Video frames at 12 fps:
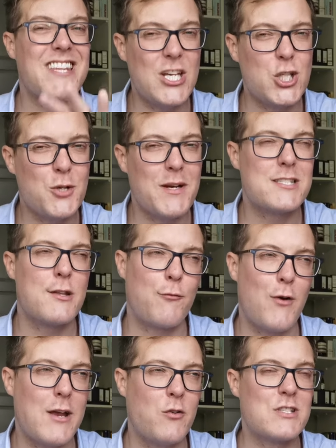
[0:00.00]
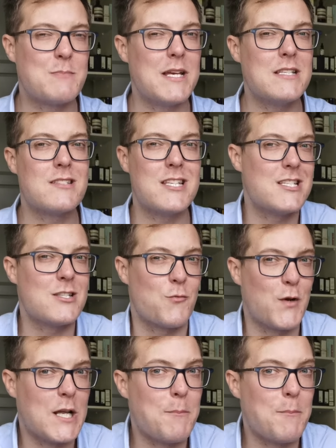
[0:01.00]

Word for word: The issue is the fragrance means this isn't